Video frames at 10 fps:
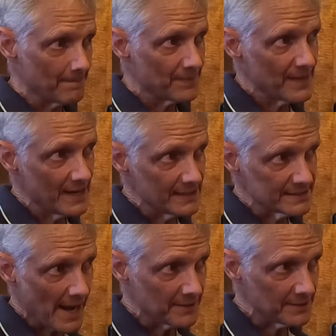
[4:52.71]
They
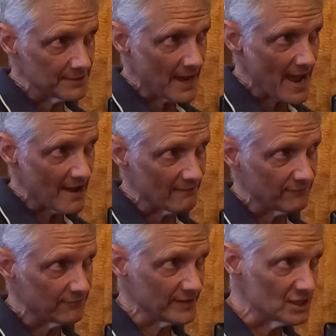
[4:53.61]
tended to
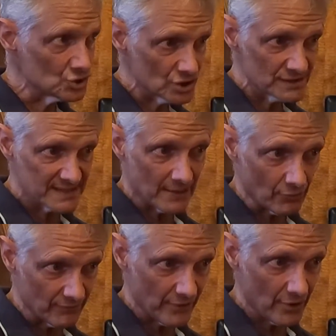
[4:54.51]
have engines that
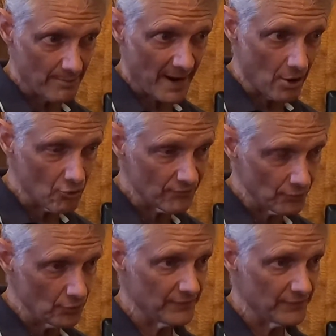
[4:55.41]
were very powerful.